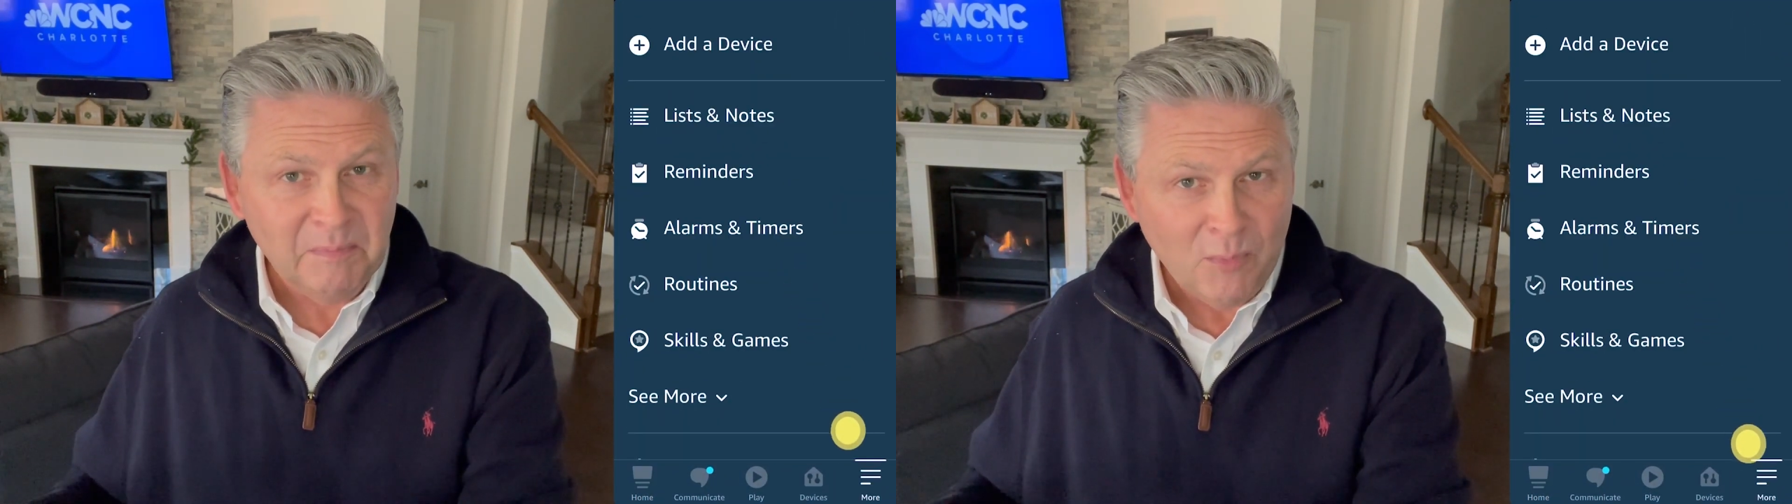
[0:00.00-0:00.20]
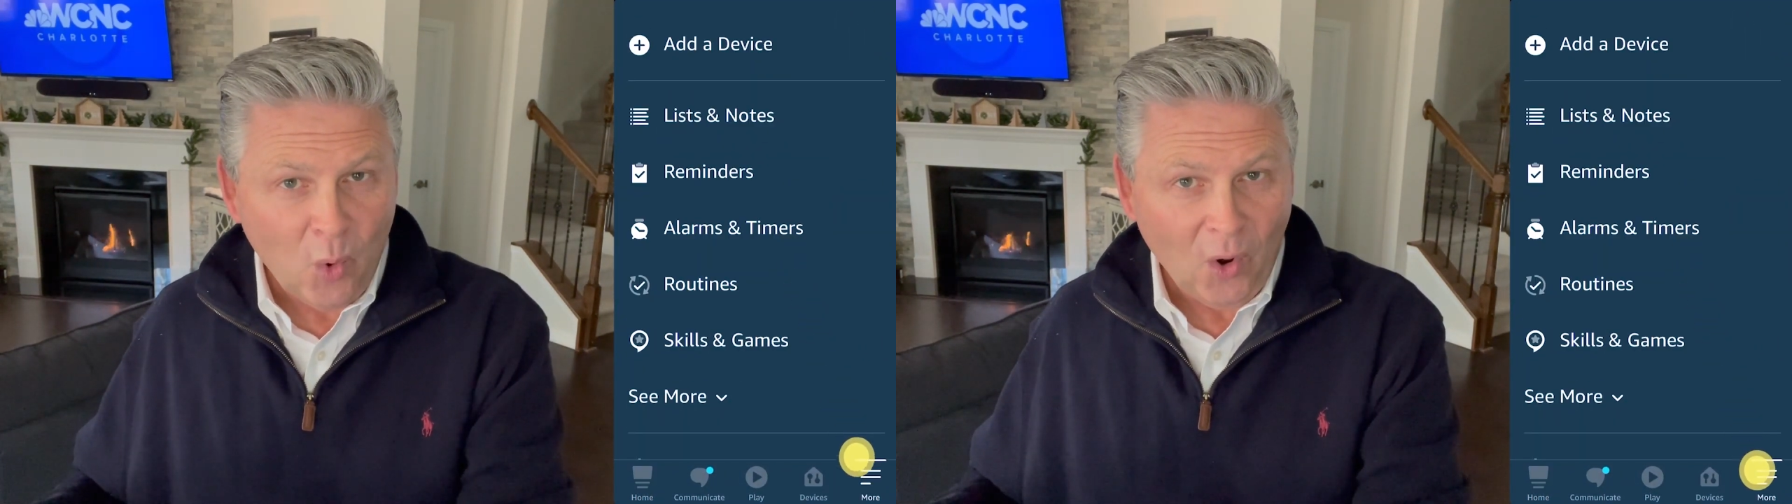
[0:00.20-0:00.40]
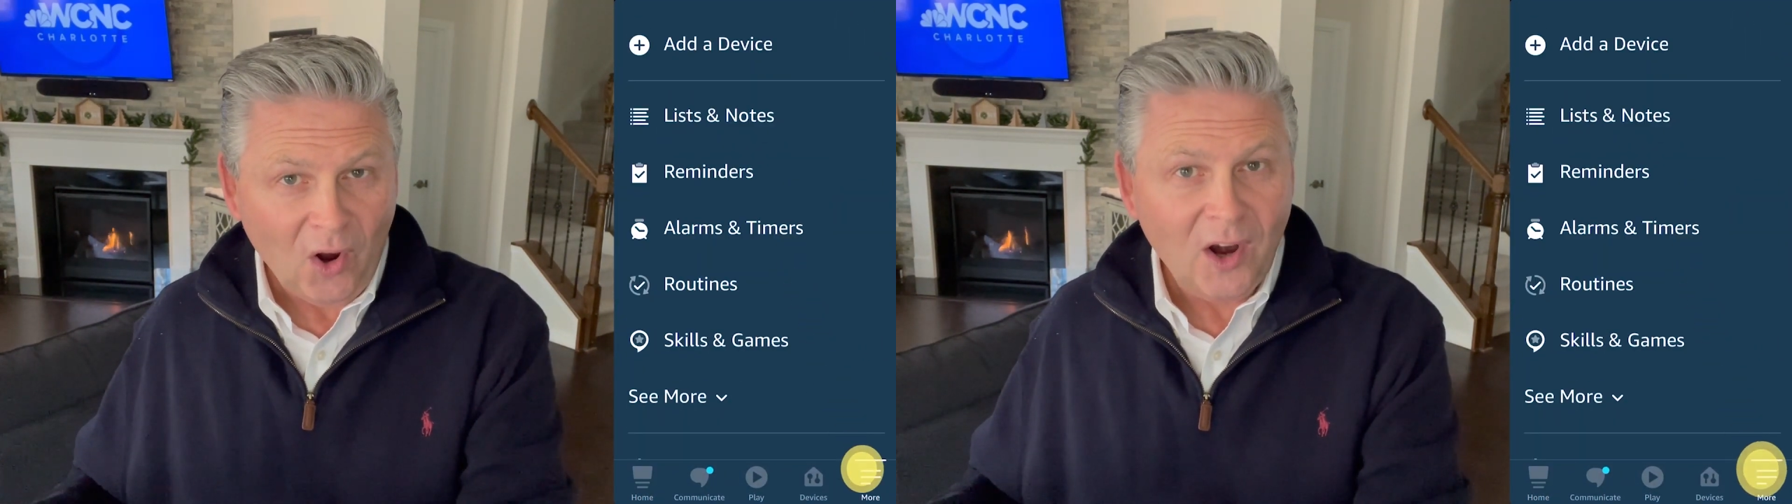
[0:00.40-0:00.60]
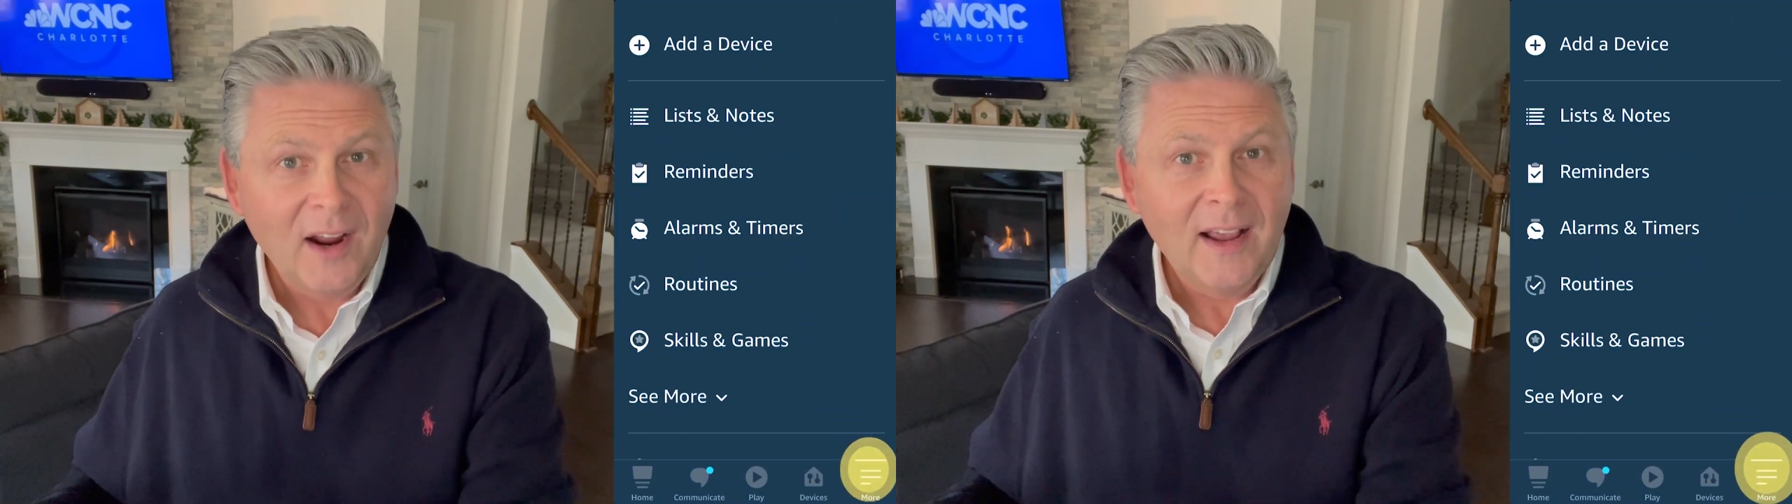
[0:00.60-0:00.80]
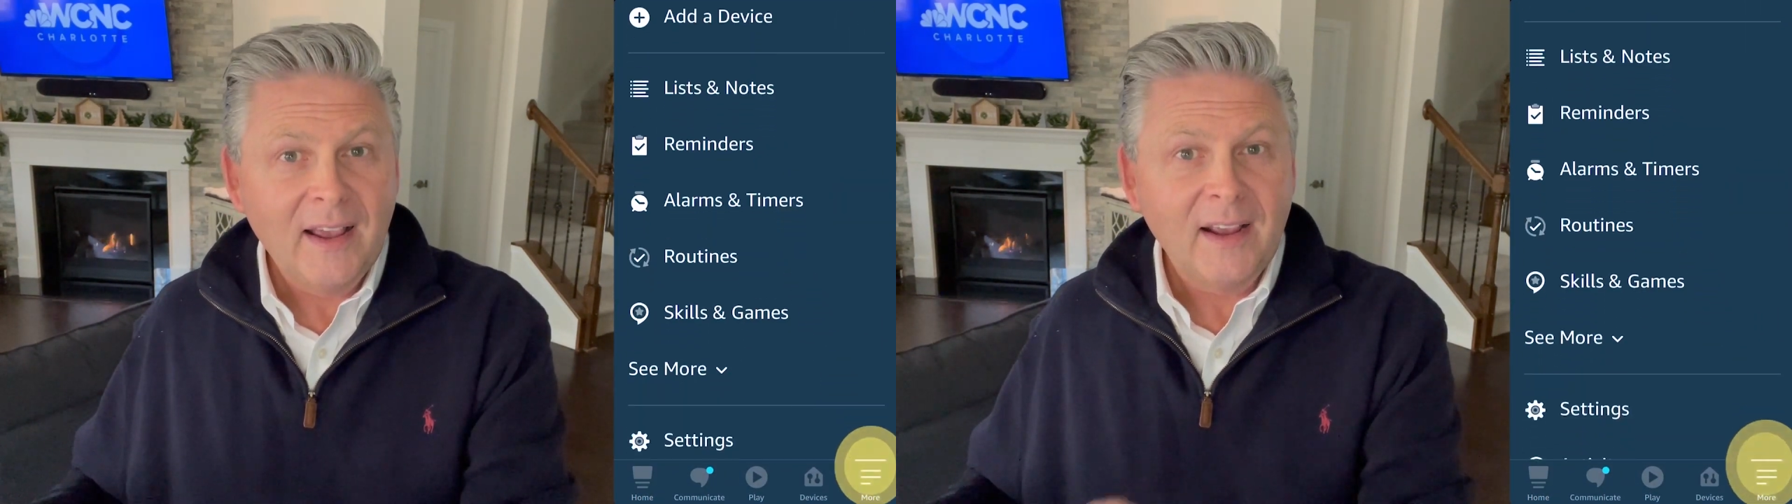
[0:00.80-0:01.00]
More.
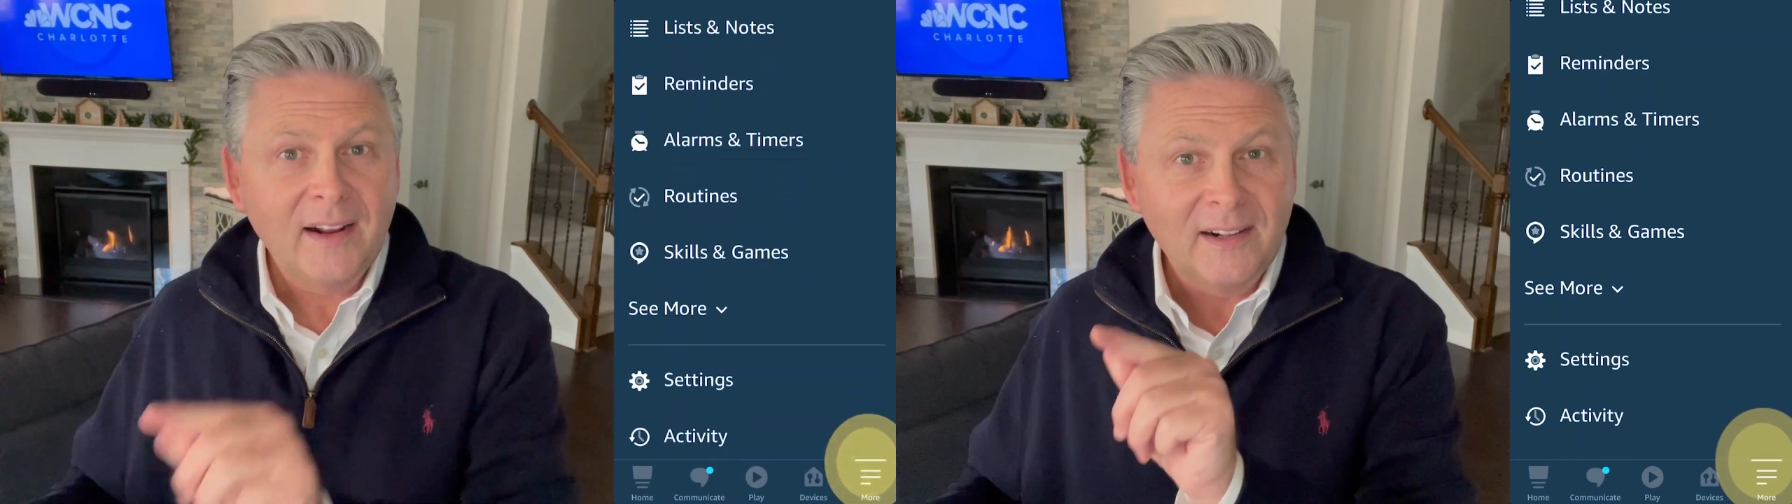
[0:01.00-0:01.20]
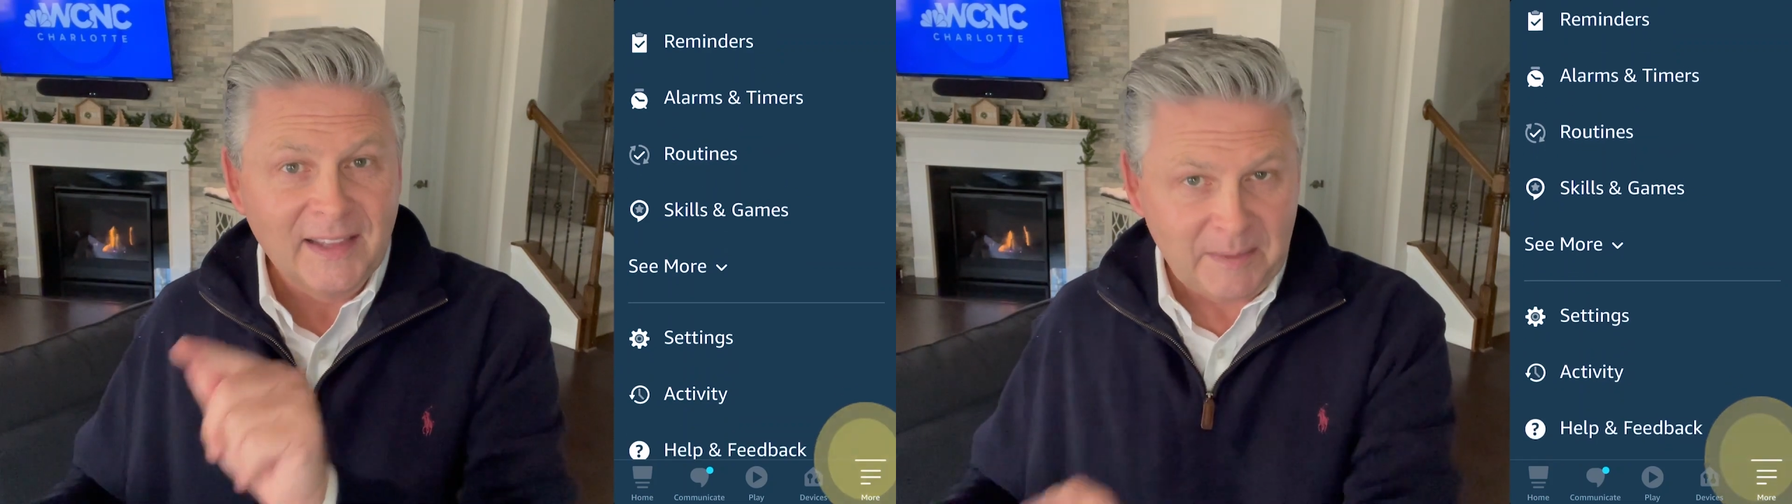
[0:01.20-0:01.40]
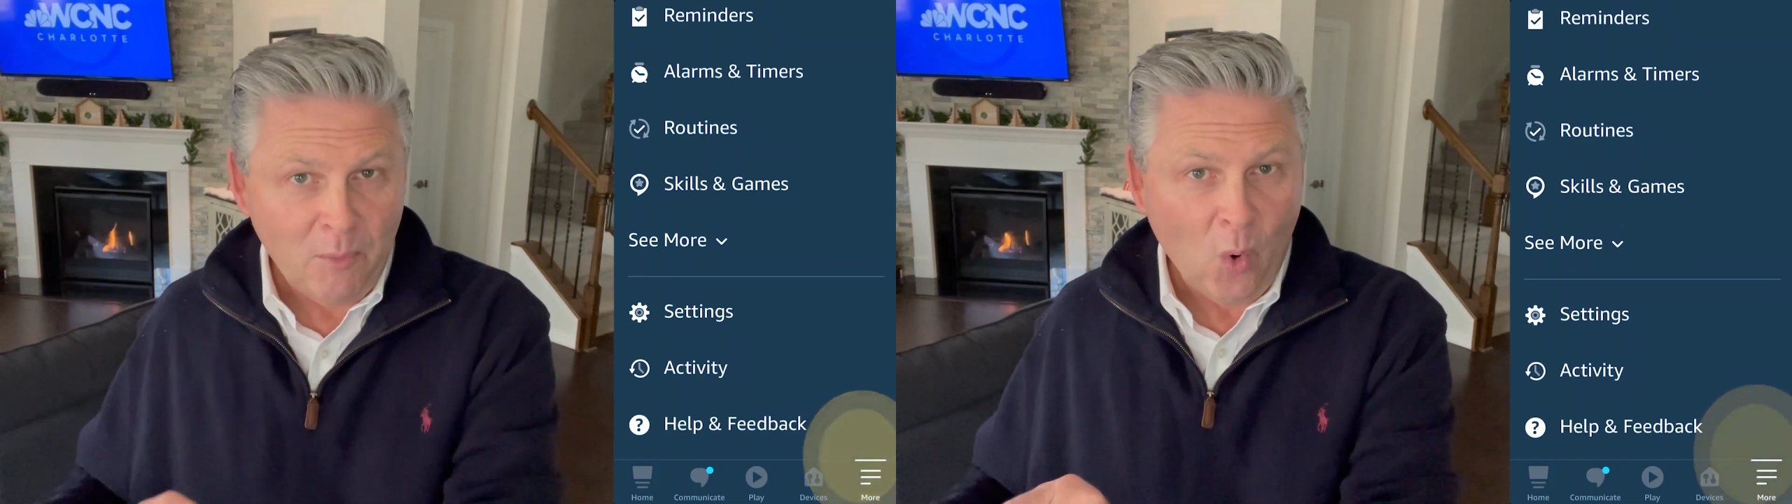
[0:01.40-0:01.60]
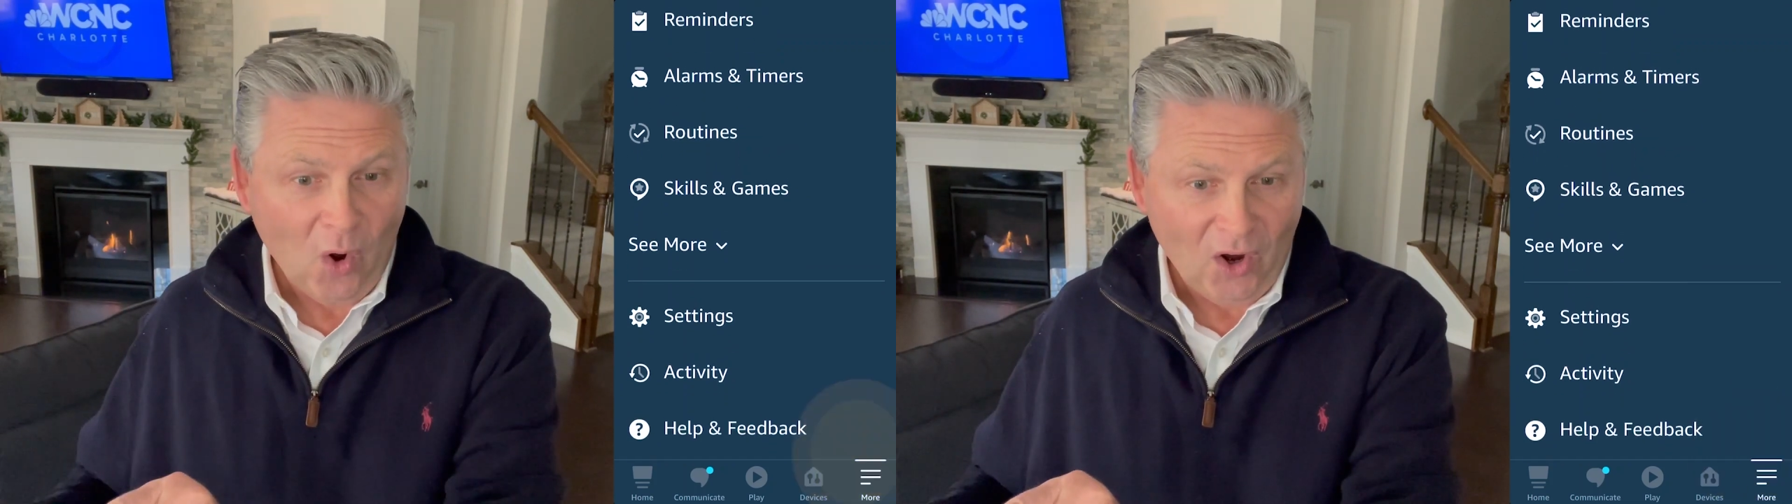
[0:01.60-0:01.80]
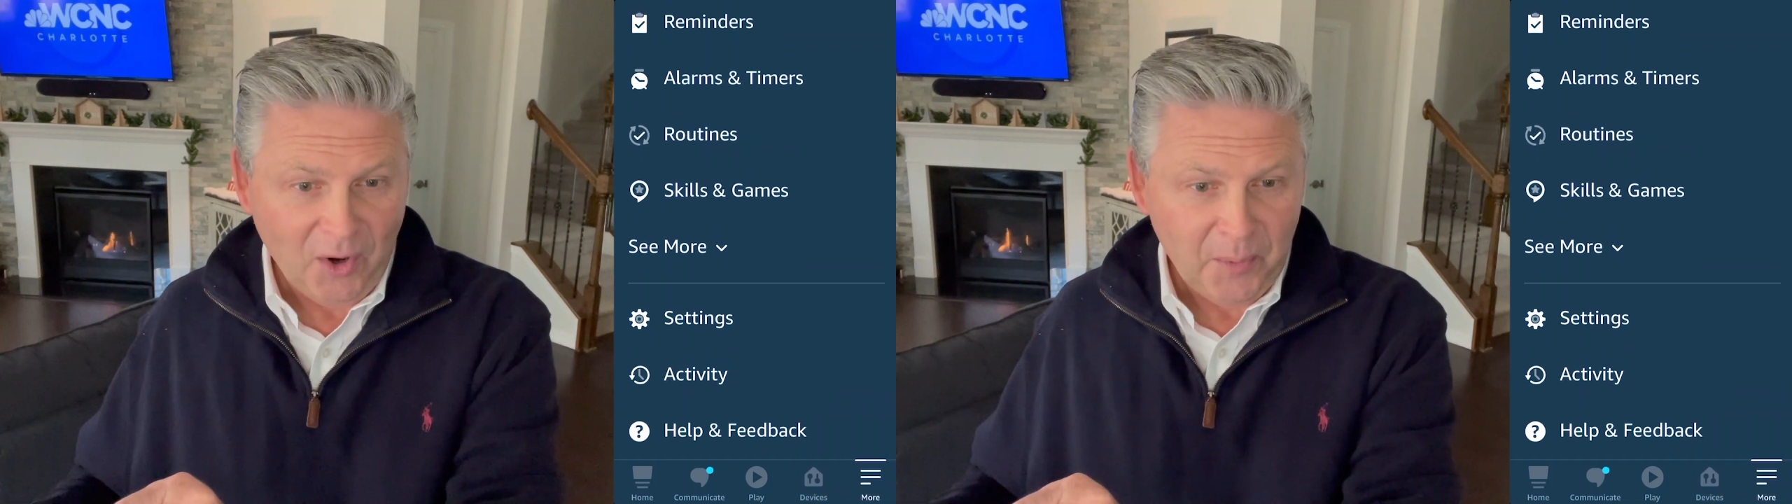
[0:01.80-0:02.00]
Click
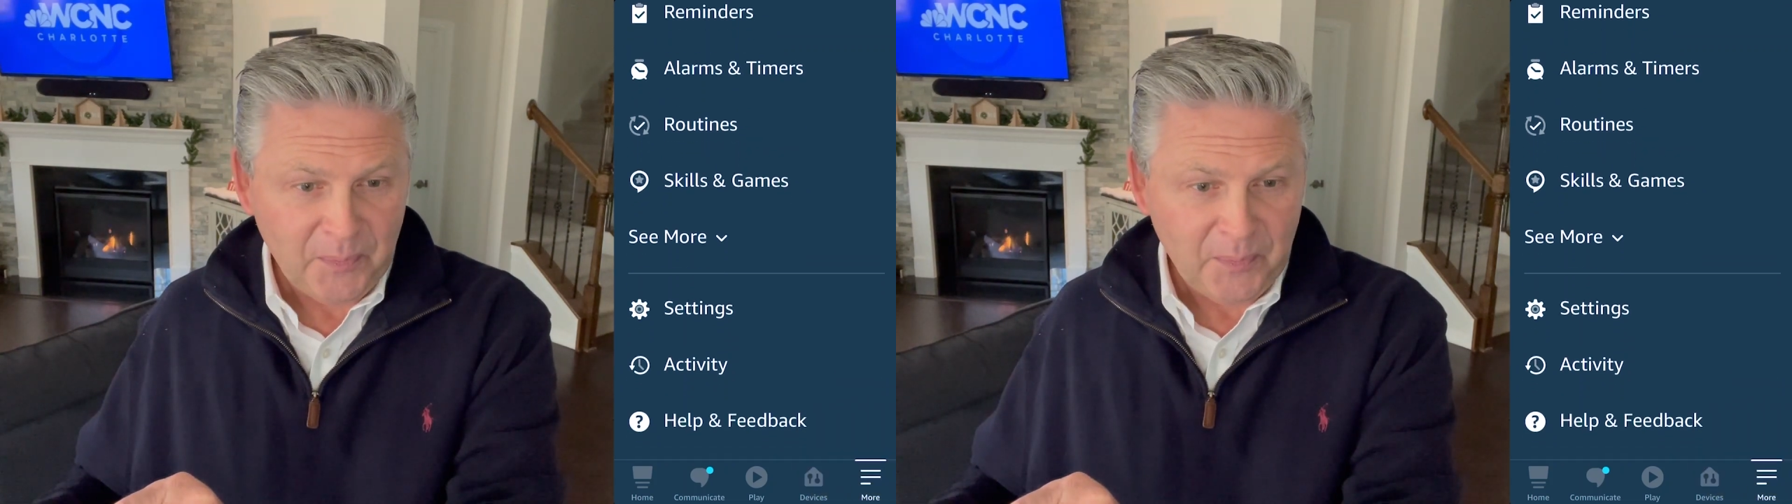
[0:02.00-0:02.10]
More.